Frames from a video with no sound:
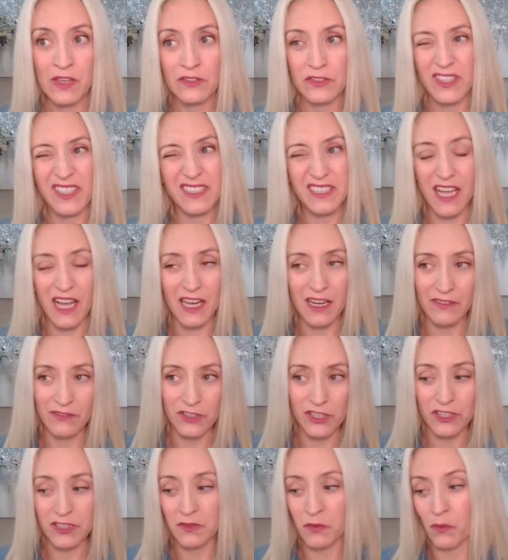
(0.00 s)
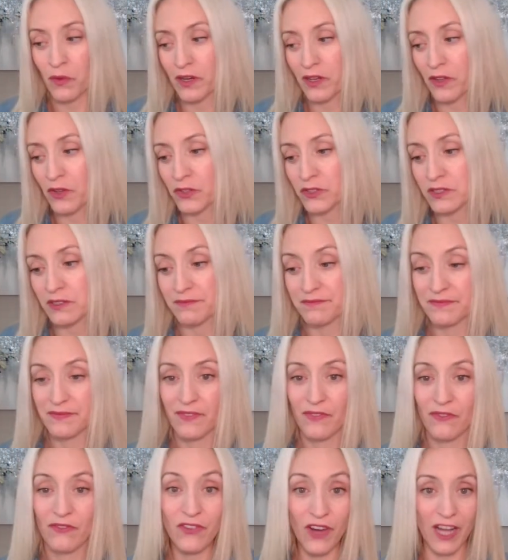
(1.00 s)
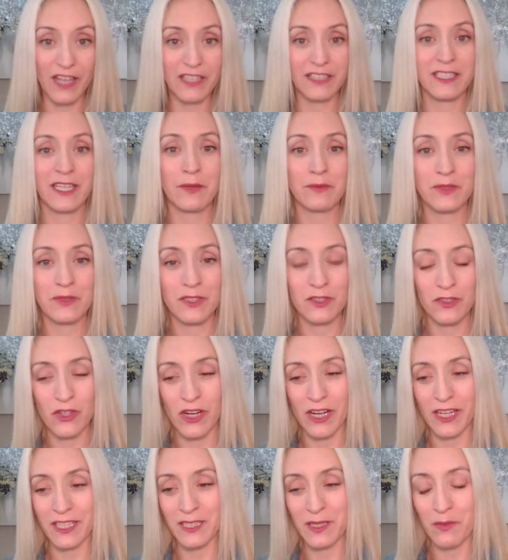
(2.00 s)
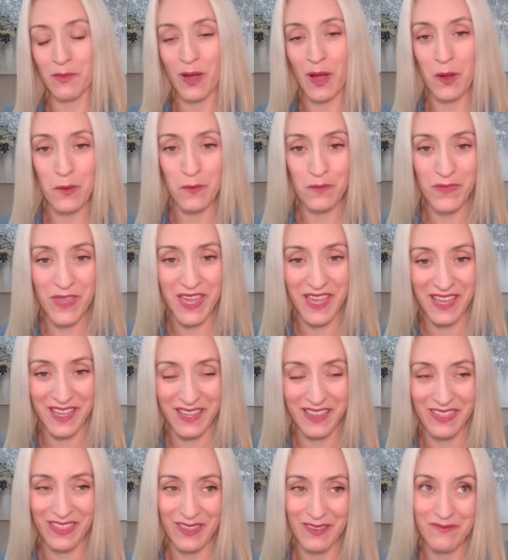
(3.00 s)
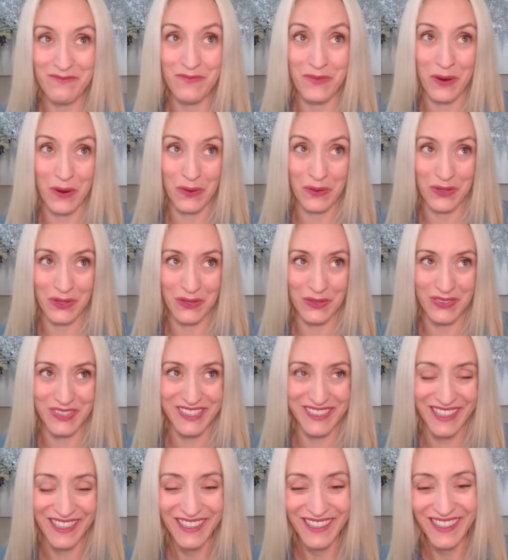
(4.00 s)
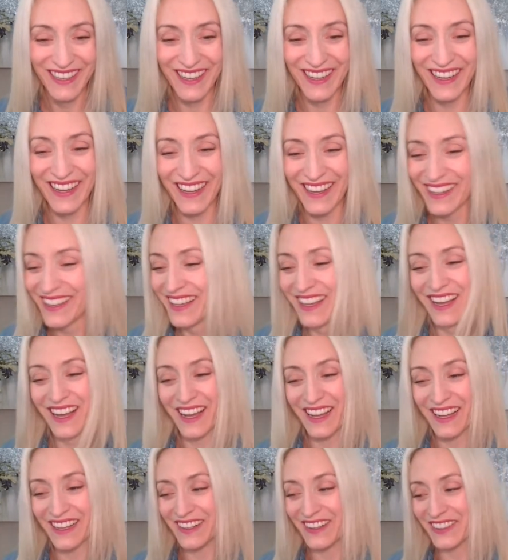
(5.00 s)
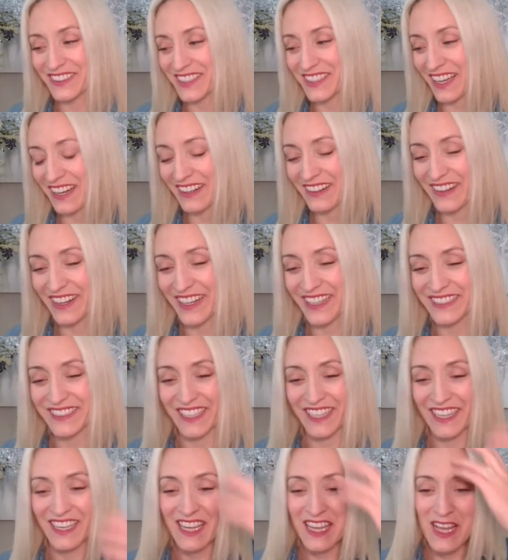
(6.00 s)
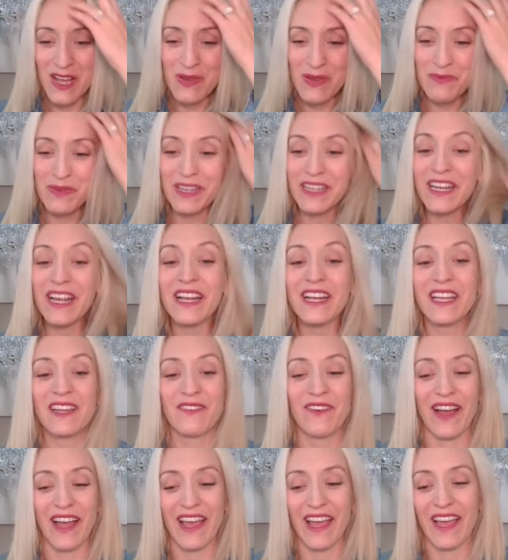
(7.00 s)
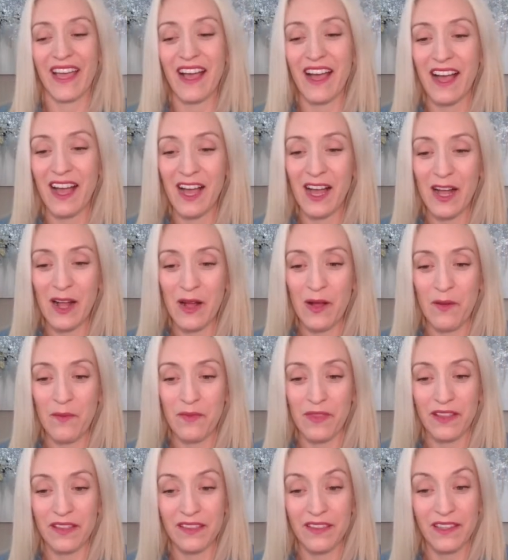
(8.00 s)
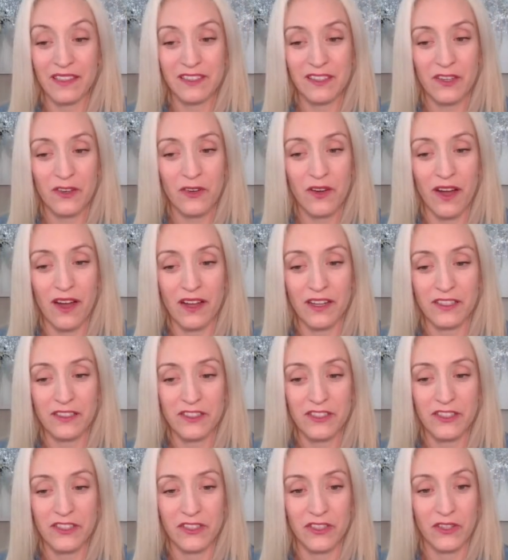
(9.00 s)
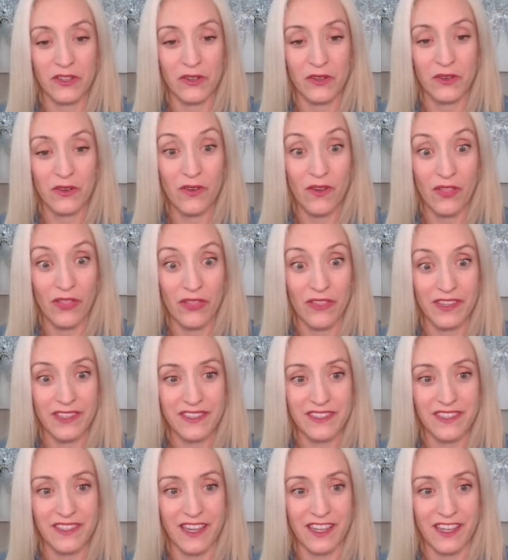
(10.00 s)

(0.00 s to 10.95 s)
So that's kind of just one of those fun tips and tricks about produce. I know it's kind of crazy, but anyway, let's go on to this